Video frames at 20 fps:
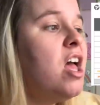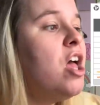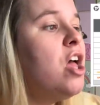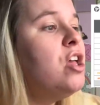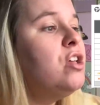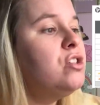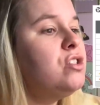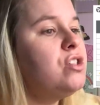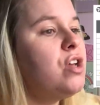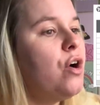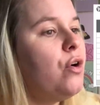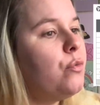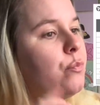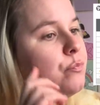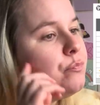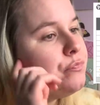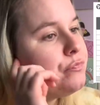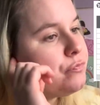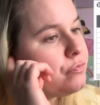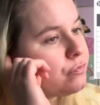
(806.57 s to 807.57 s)
So
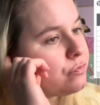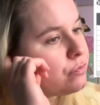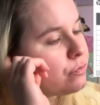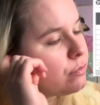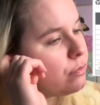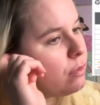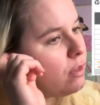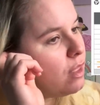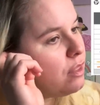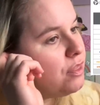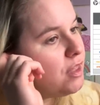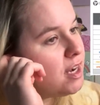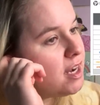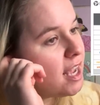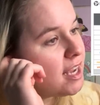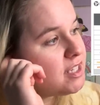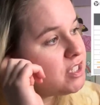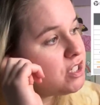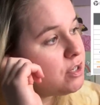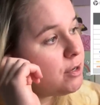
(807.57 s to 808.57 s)
the
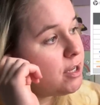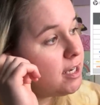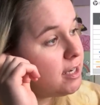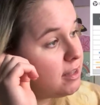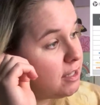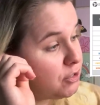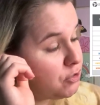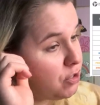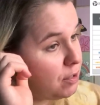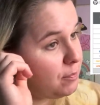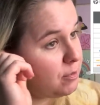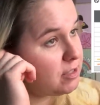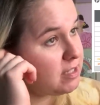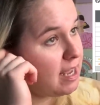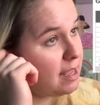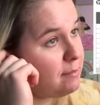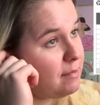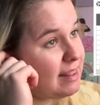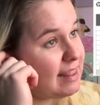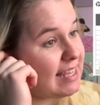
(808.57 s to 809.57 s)
next one, the Triple
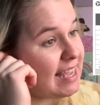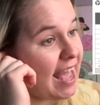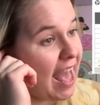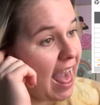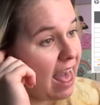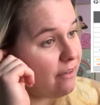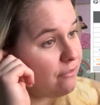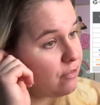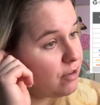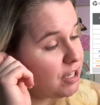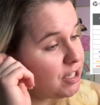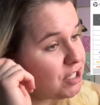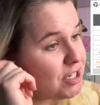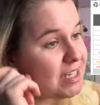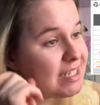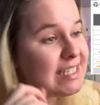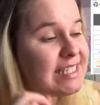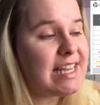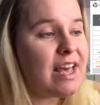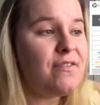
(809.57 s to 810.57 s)
Diamond, the average
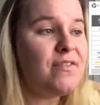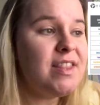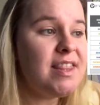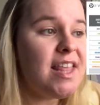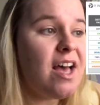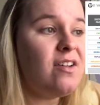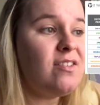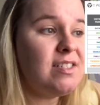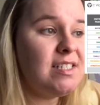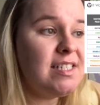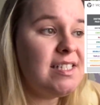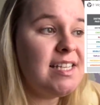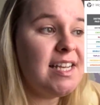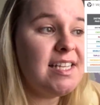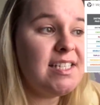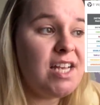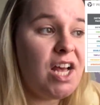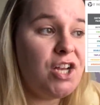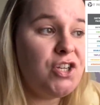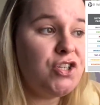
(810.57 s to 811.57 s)
is
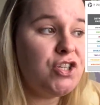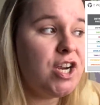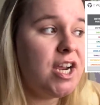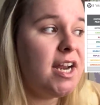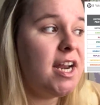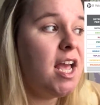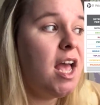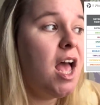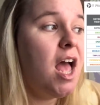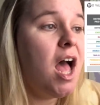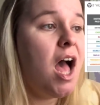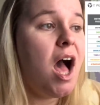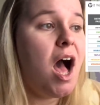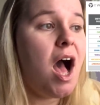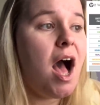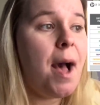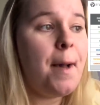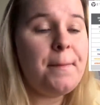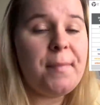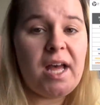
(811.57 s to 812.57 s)
$7,600
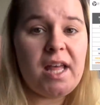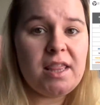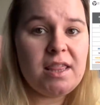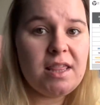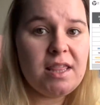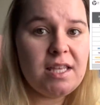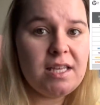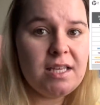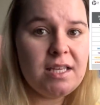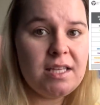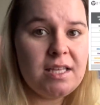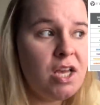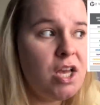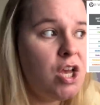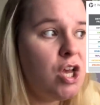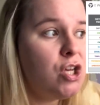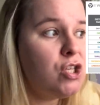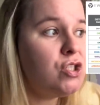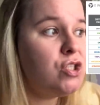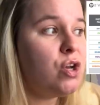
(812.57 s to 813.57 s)
a month.
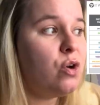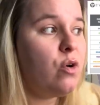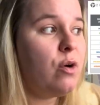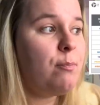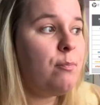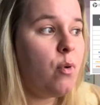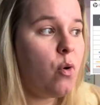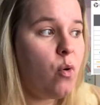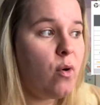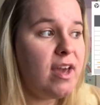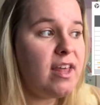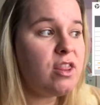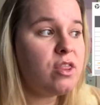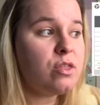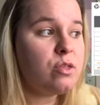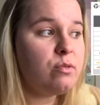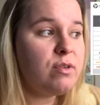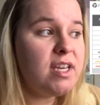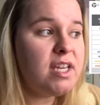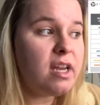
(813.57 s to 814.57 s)
So
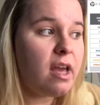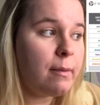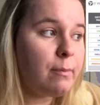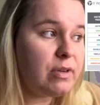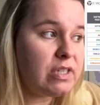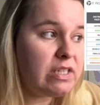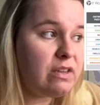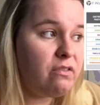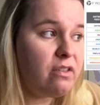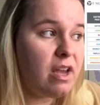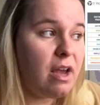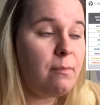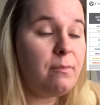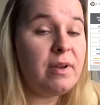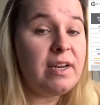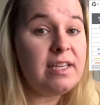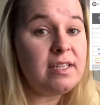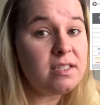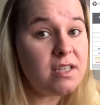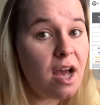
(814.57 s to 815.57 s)
0.39% of the
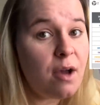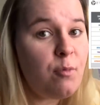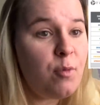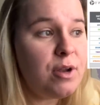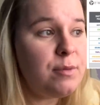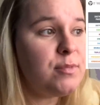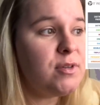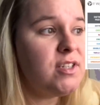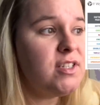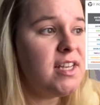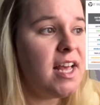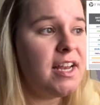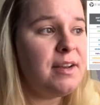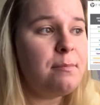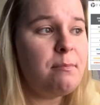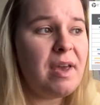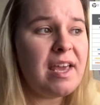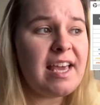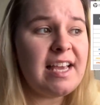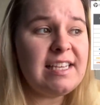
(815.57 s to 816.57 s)
company, top 1%,
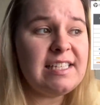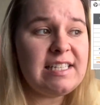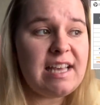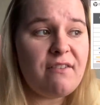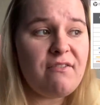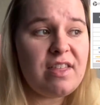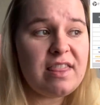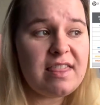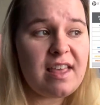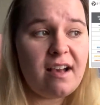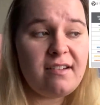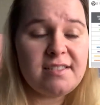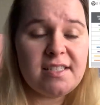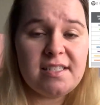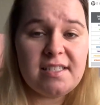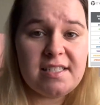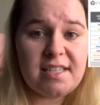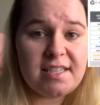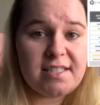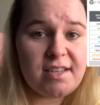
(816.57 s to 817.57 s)
making
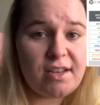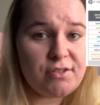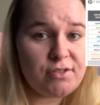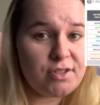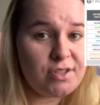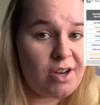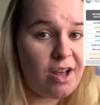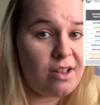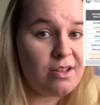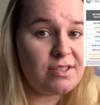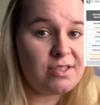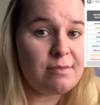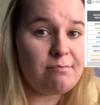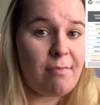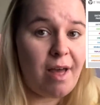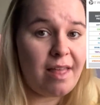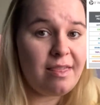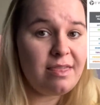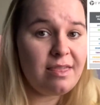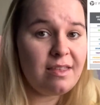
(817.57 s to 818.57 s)
$7,600 a
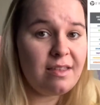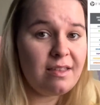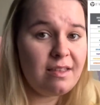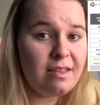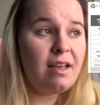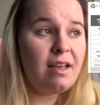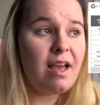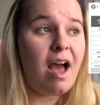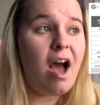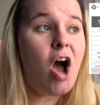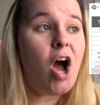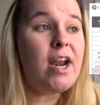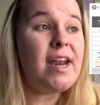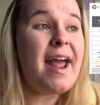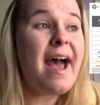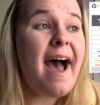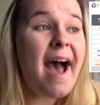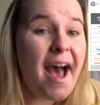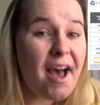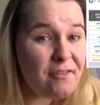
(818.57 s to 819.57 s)
month. On
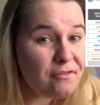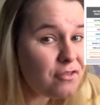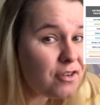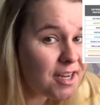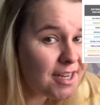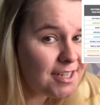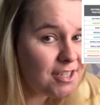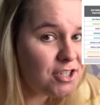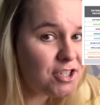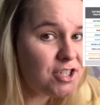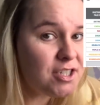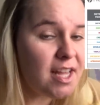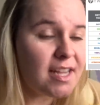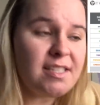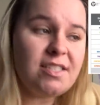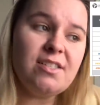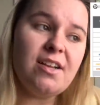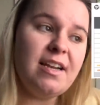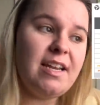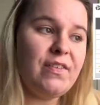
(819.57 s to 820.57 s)
average,
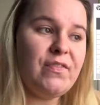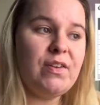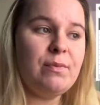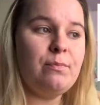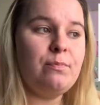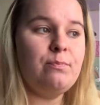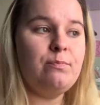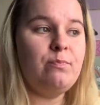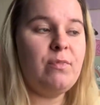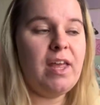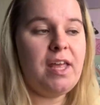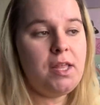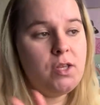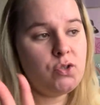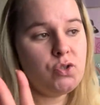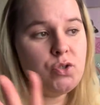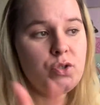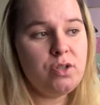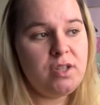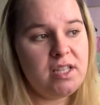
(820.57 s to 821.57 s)
that's not even like
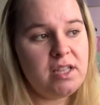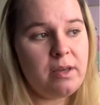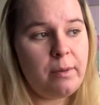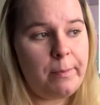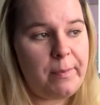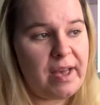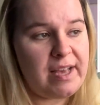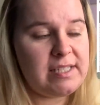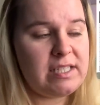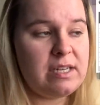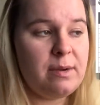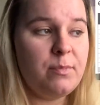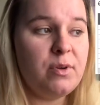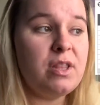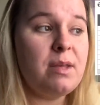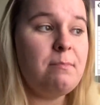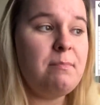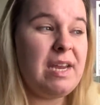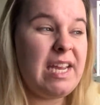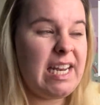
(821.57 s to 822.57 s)
truly the best number. The
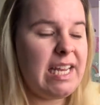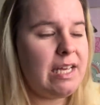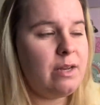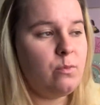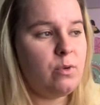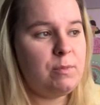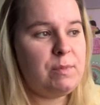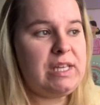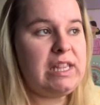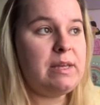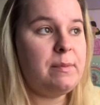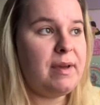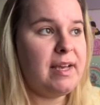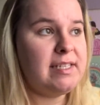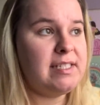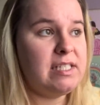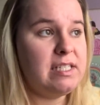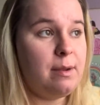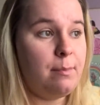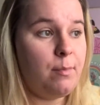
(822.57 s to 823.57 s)
median would be the
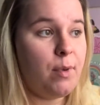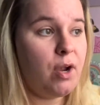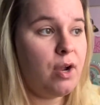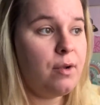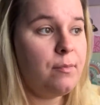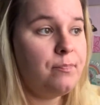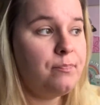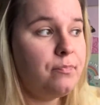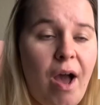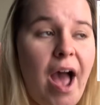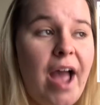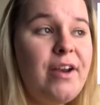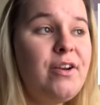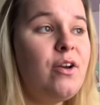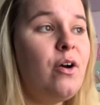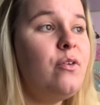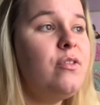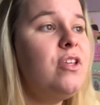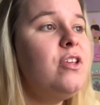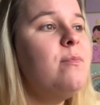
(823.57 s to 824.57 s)
best number. I
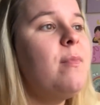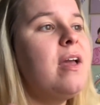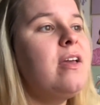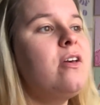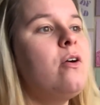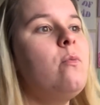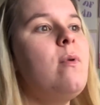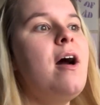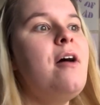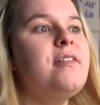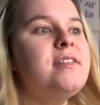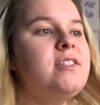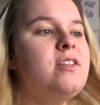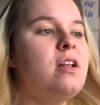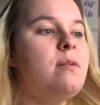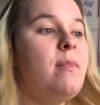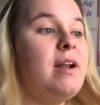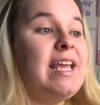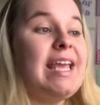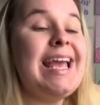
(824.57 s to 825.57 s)
know that you might go, wow, that's a lot
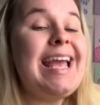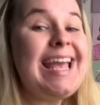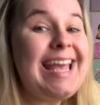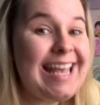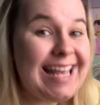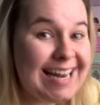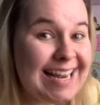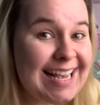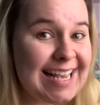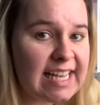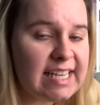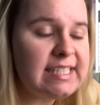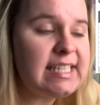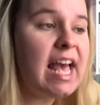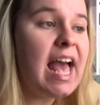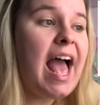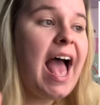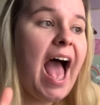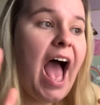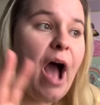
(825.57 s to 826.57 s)
of money. It is.
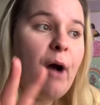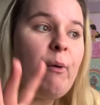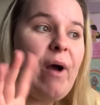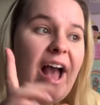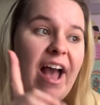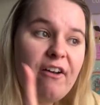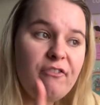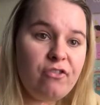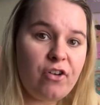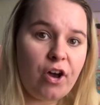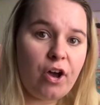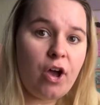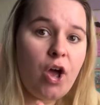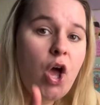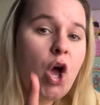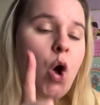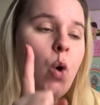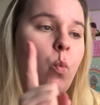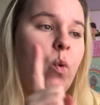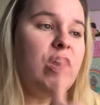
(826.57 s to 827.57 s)
However,
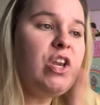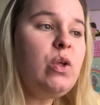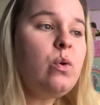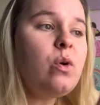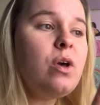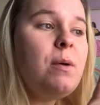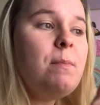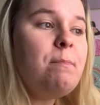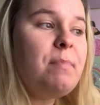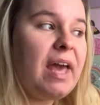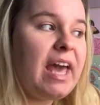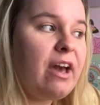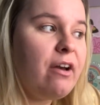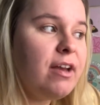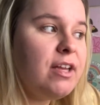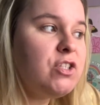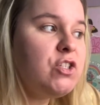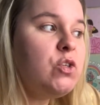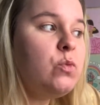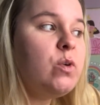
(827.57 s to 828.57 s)
when you compare
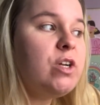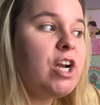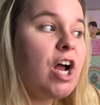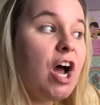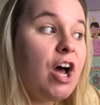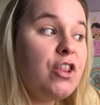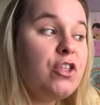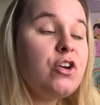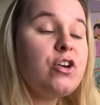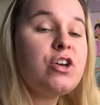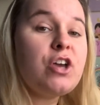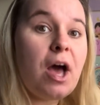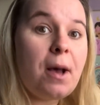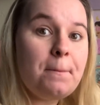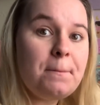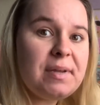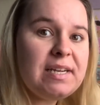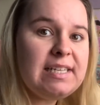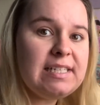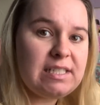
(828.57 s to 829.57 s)
it to what other
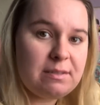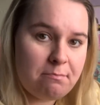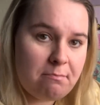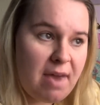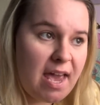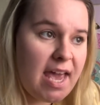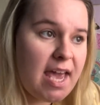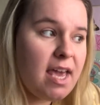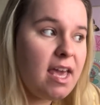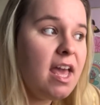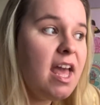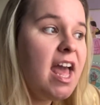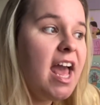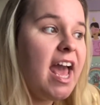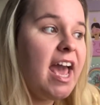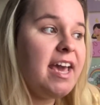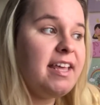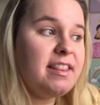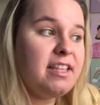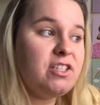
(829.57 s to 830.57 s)
companies make
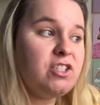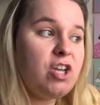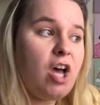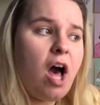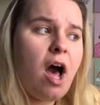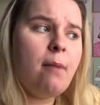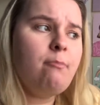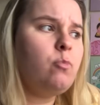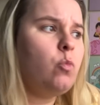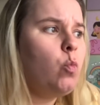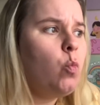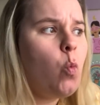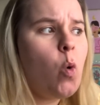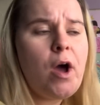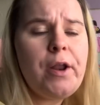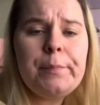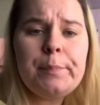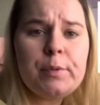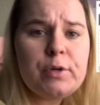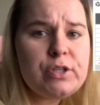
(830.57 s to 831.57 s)
at the top
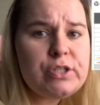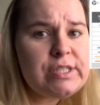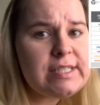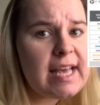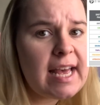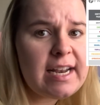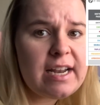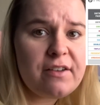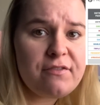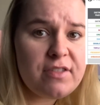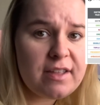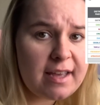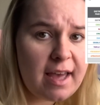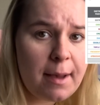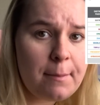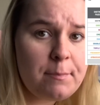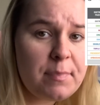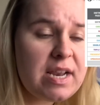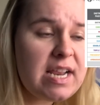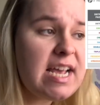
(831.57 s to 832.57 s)
1% of the
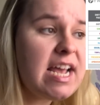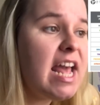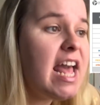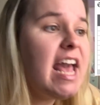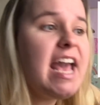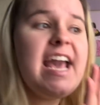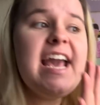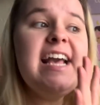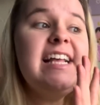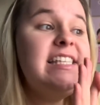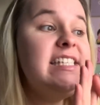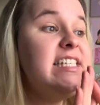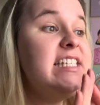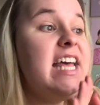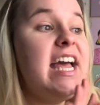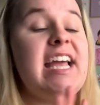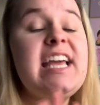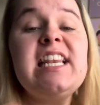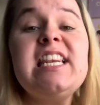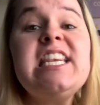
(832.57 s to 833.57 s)
company, it's
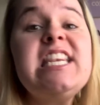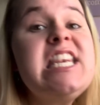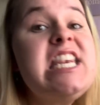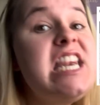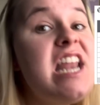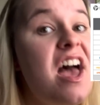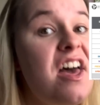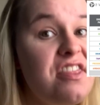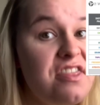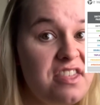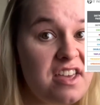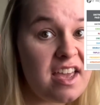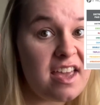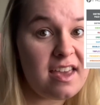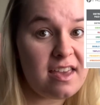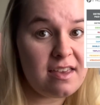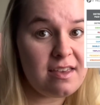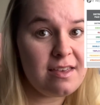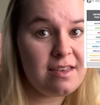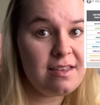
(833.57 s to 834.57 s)
like nothing.